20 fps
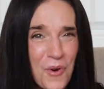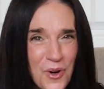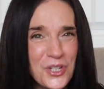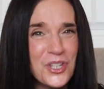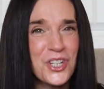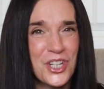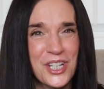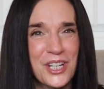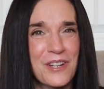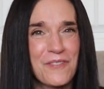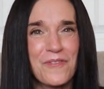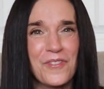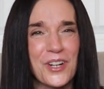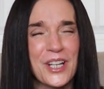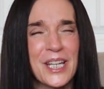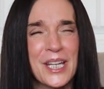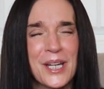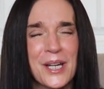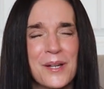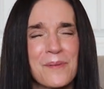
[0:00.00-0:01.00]
fortunate
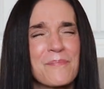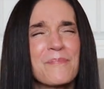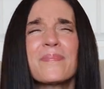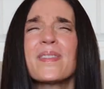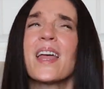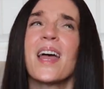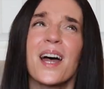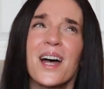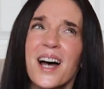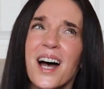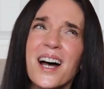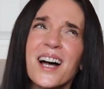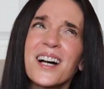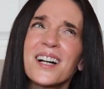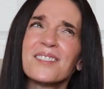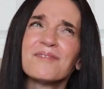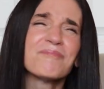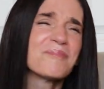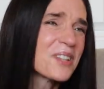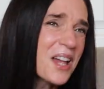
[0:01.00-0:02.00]
for him,
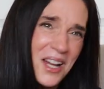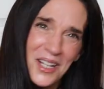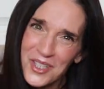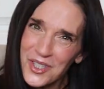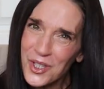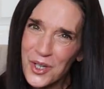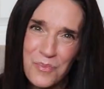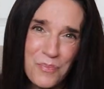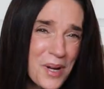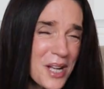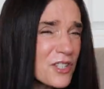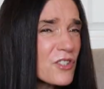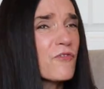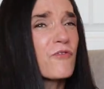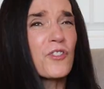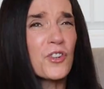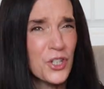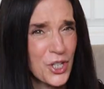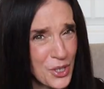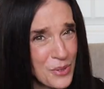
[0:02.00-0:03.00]
not so much
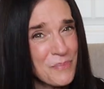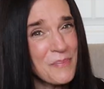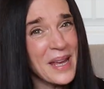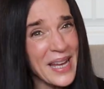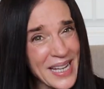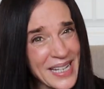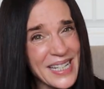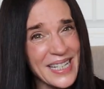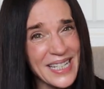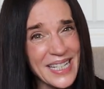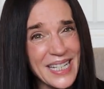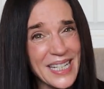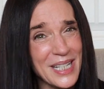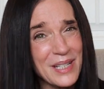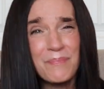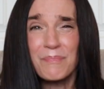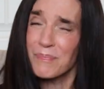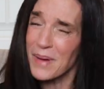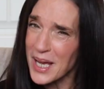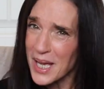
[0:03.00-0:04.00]
for
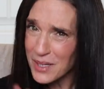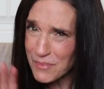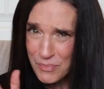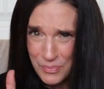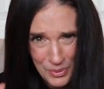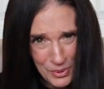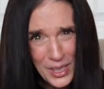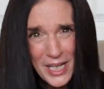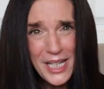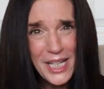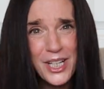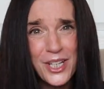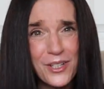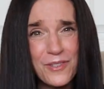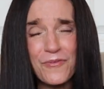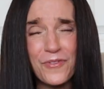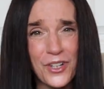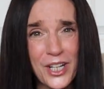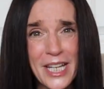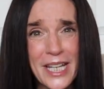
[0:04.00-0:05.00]
humanity, but pretty
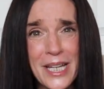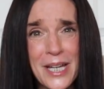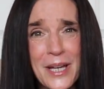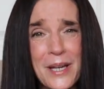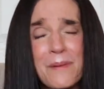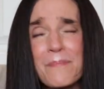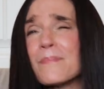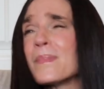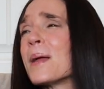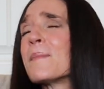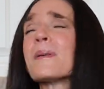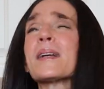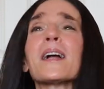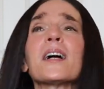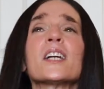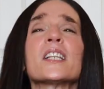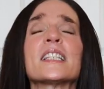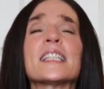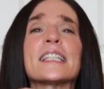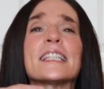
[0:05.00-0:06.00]
good for him,
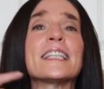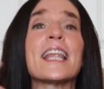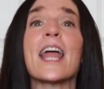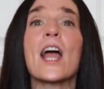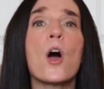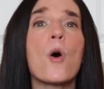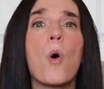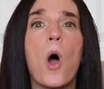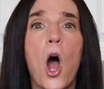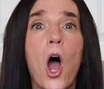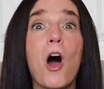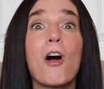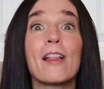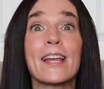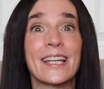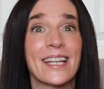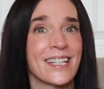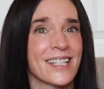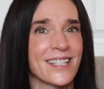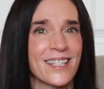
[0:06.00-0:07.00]
because now all
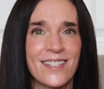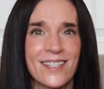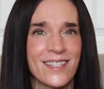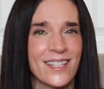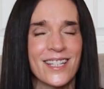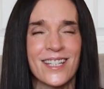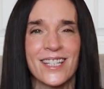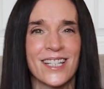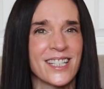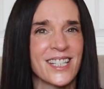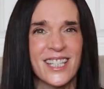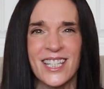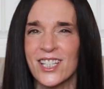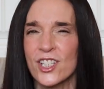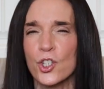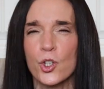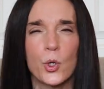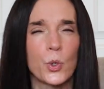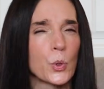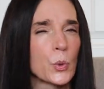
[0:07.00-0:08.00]
he can see is
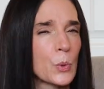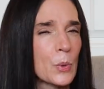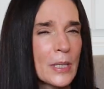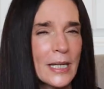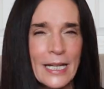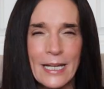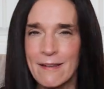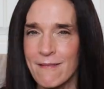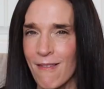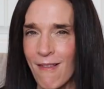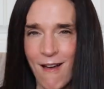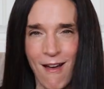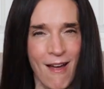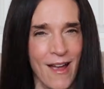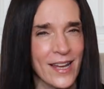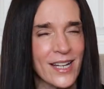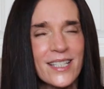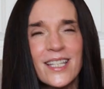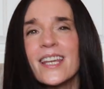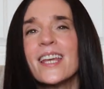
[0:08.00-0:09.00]
this green
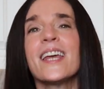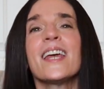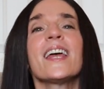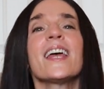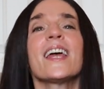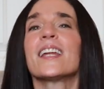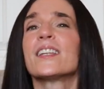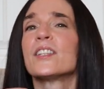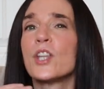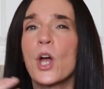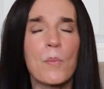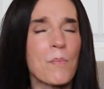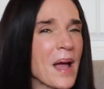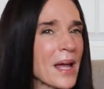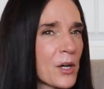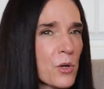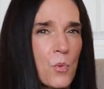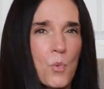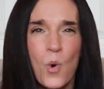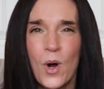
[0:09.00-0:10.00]
light, no
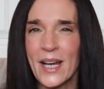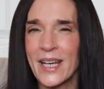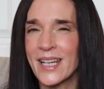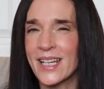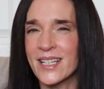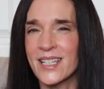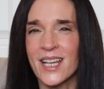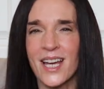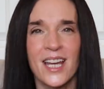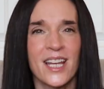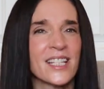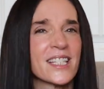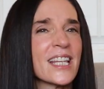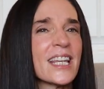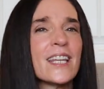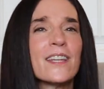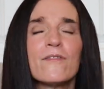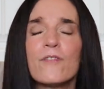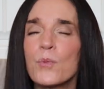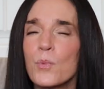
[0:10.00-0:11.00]
matter what he
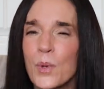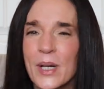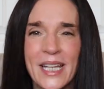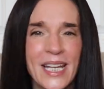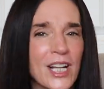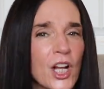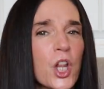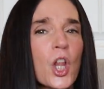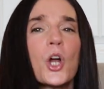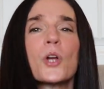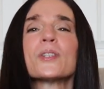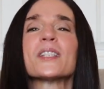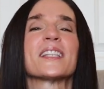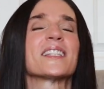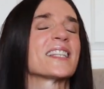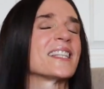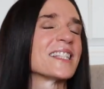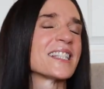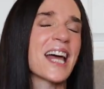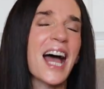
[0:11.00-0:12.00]
does, even when he
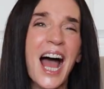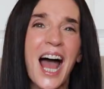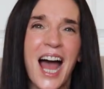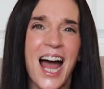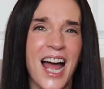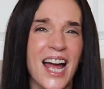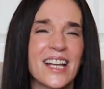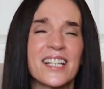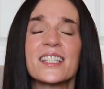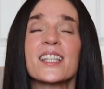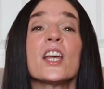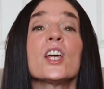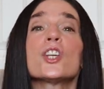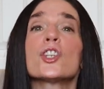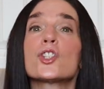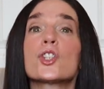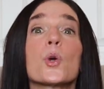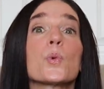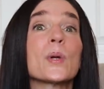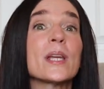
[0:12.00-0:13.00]
closes his eyes.
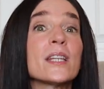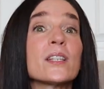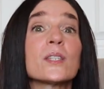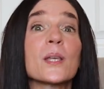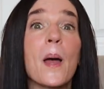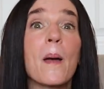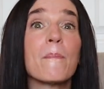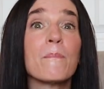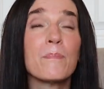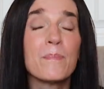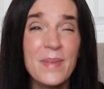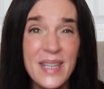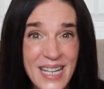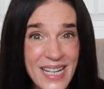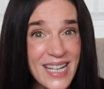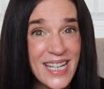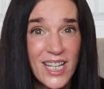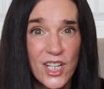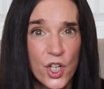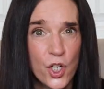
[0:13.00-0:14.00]
So his
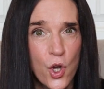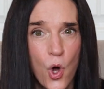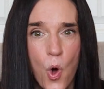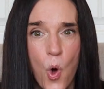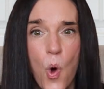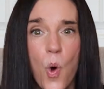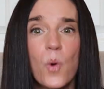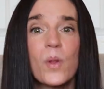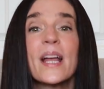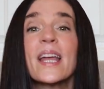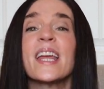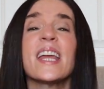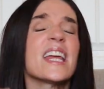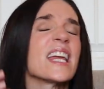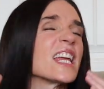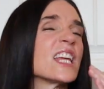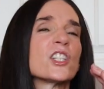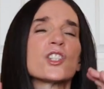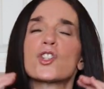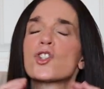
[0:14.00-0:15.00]
immediate goal
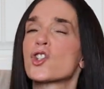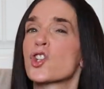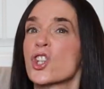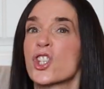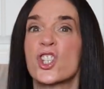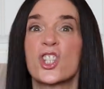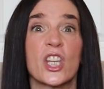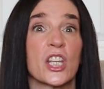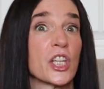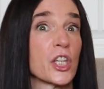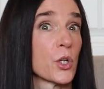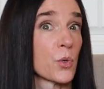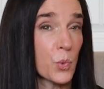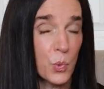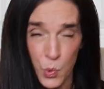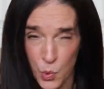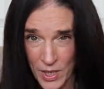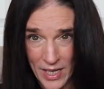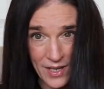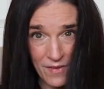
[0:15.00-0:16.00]
is just to get
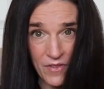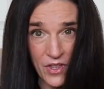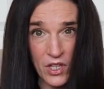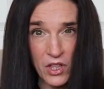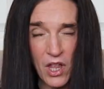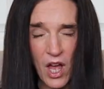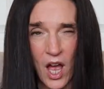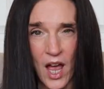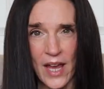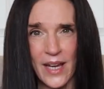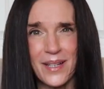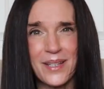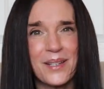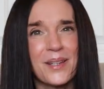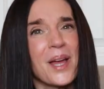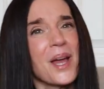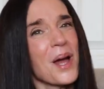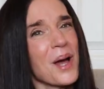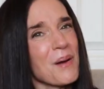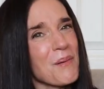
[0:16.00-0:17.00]
rid of the light.
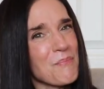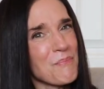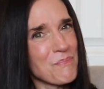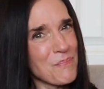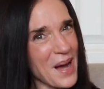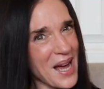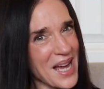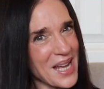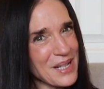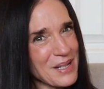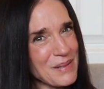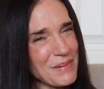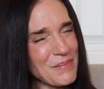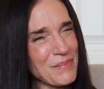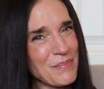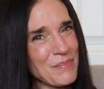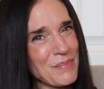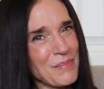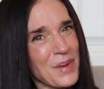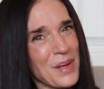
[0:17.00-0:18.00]
But
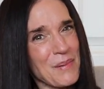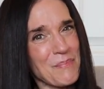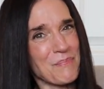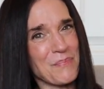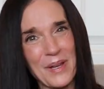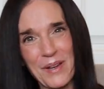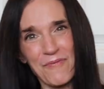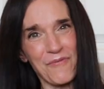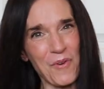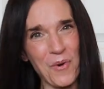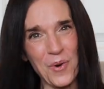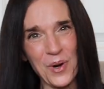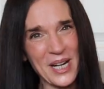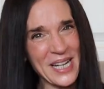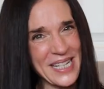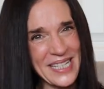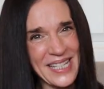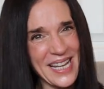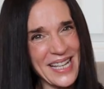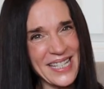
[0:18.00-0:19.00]
before he